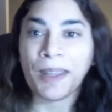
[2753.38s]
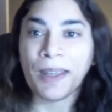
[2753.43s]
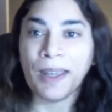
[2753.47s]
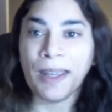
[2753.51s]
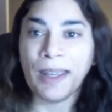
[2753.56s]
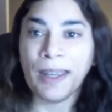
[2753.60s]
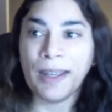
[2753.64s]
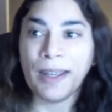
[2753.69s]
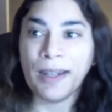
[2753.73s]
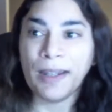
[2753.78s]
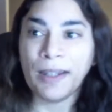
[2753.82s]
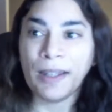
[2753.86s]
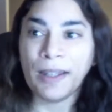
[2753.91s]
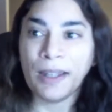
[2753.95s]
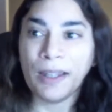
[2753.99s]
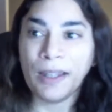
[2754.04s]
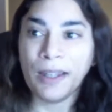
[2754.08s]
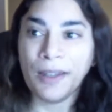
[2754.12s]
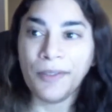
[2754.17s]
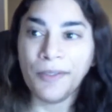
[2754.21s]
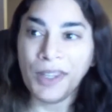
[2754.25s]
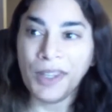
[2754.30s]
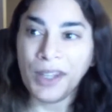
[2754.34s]
And
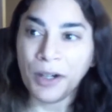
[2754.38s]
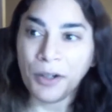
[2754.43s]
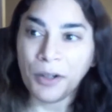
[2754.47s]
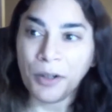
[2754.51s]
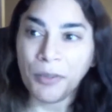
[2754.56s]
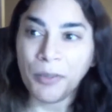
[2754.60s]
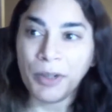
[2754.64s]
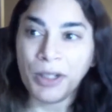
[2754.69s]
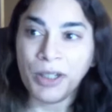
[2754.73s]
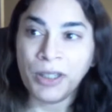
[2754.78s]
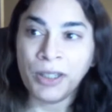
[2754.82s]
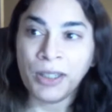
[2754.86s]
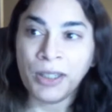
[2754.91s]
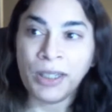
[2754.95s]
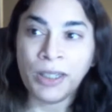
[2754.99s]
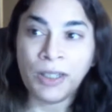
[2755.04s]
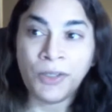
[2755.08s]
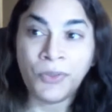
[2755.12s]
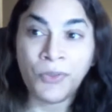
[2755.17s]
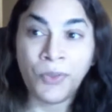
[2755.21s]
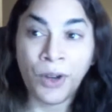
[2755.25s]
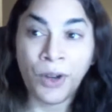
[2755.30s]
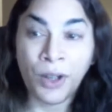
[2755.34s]
if the argument
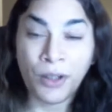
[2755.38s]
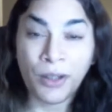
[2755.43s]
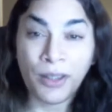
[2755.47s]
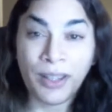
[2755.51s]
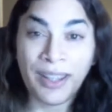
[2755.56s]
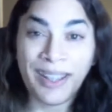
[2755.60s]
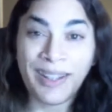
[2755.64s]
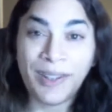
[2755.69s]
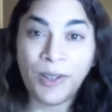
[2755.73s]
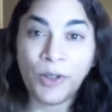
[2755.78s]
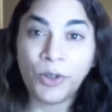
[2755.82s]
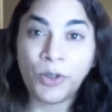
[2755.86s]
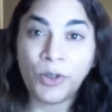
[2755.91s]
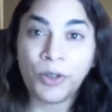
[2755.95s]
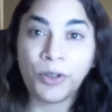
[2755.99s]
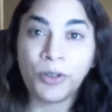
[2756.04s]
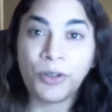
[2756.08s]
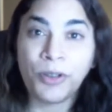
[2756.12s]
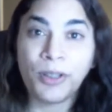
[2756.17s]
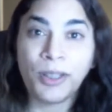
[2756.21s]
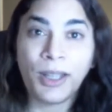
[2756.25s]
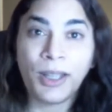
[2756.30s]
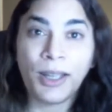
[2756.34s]
is flawed, then you
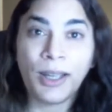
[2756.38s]
should